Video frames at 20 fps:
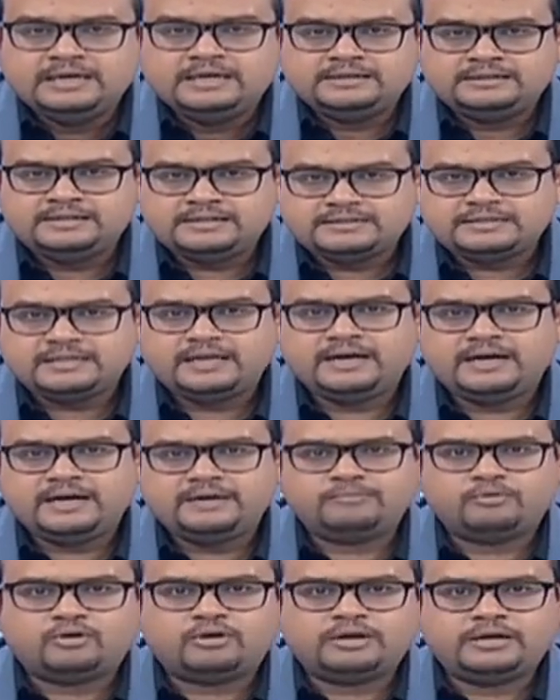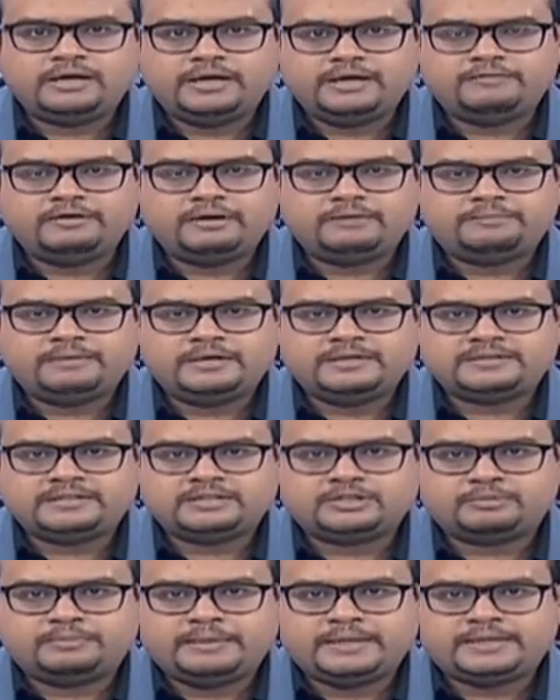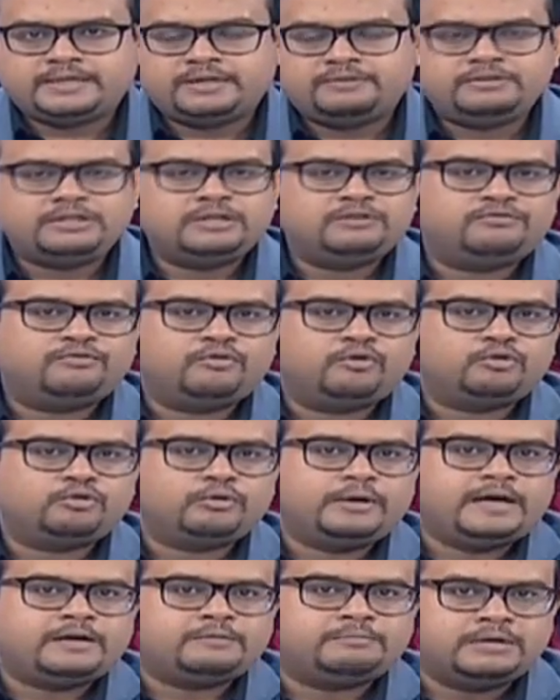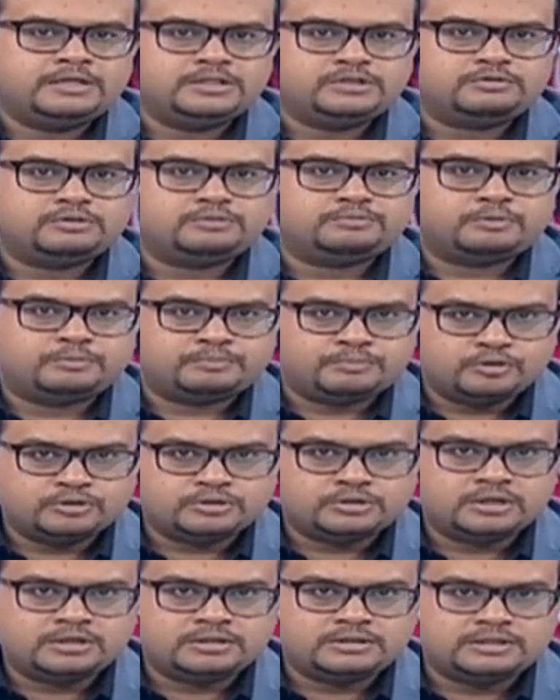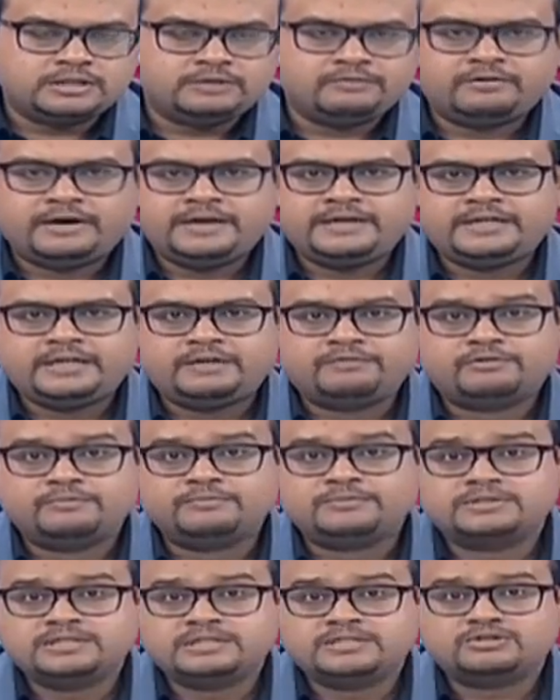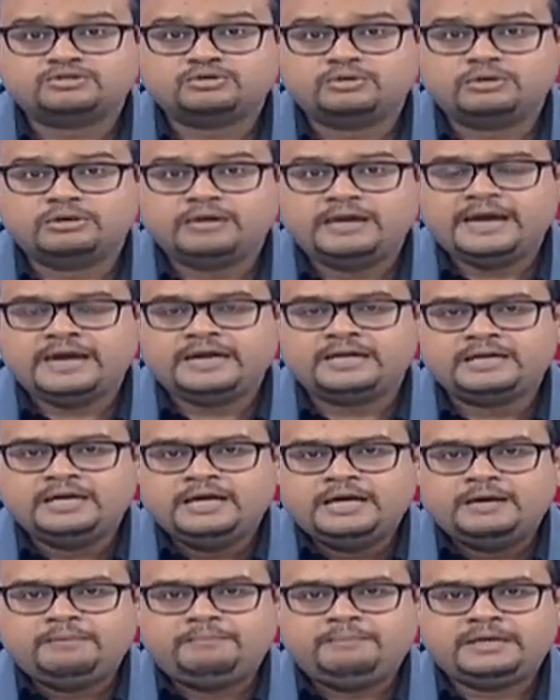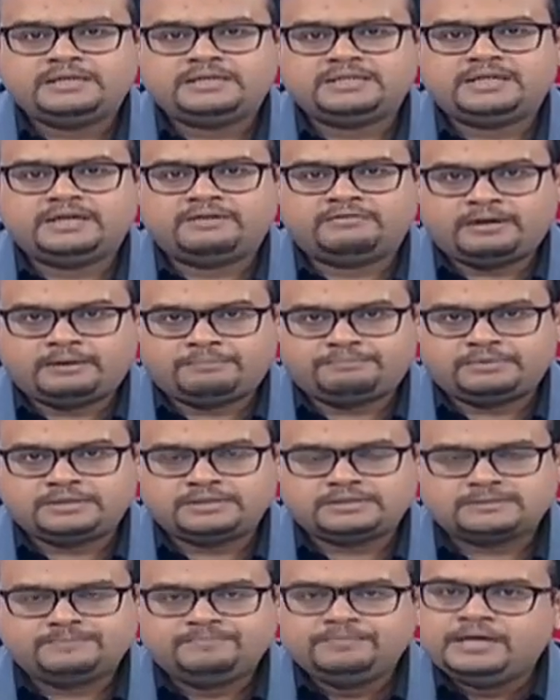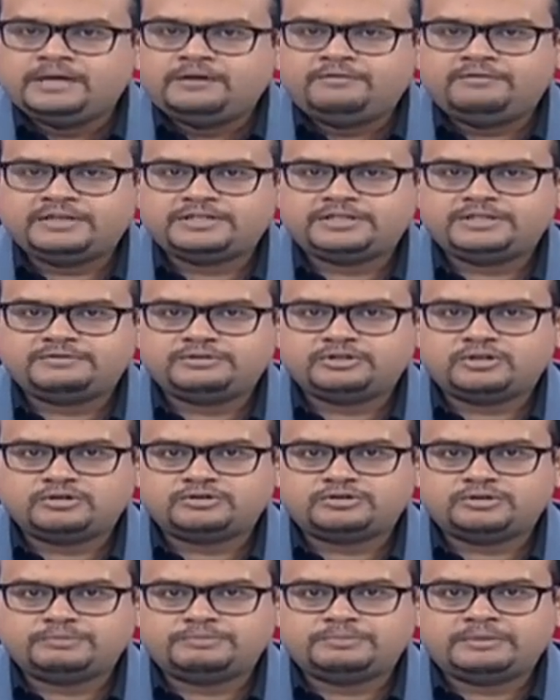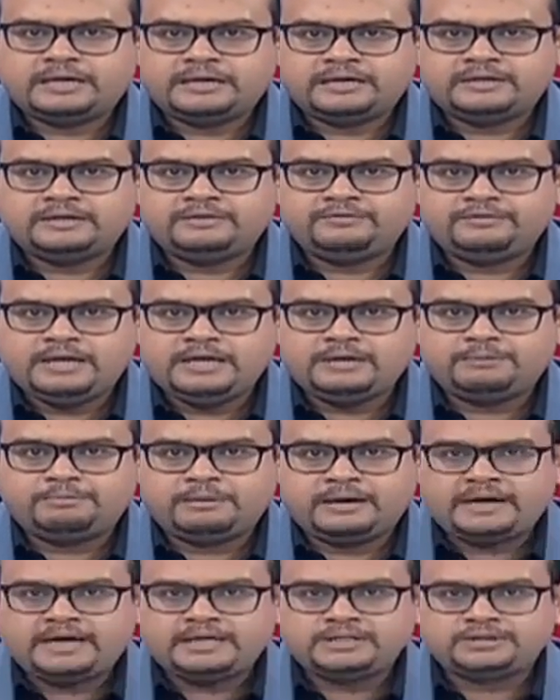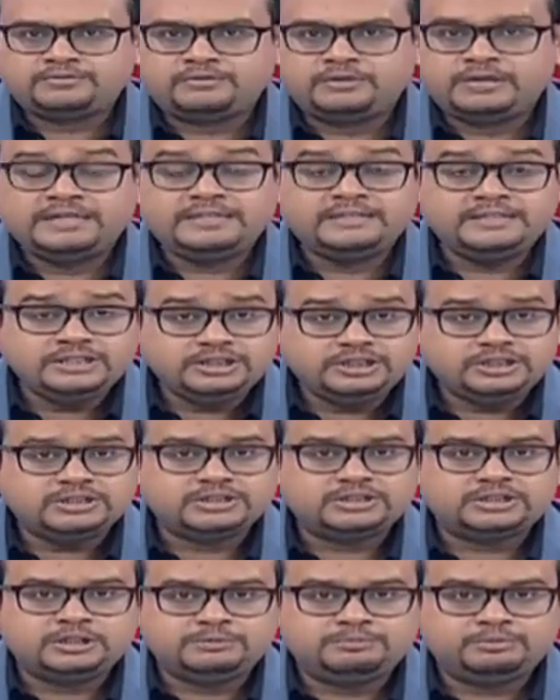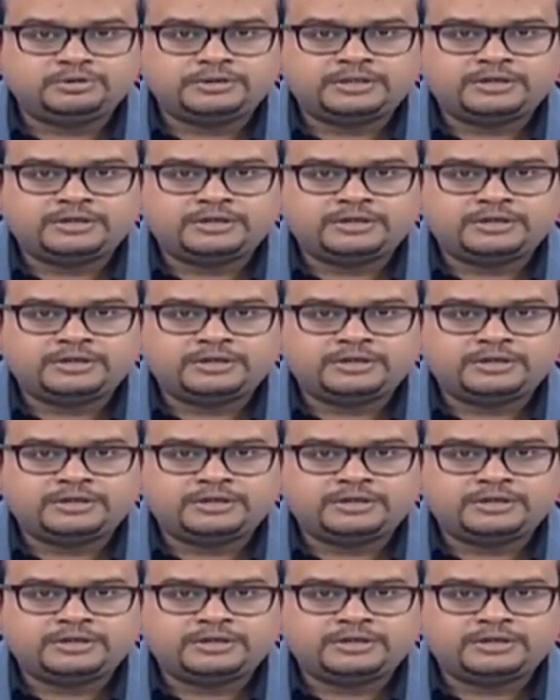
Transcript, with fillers: This AI model development is expected within 4 to 8 months, with proposals invited from 6 to 8 major developers. Vaishnav has also revealed plans for indigenous GPU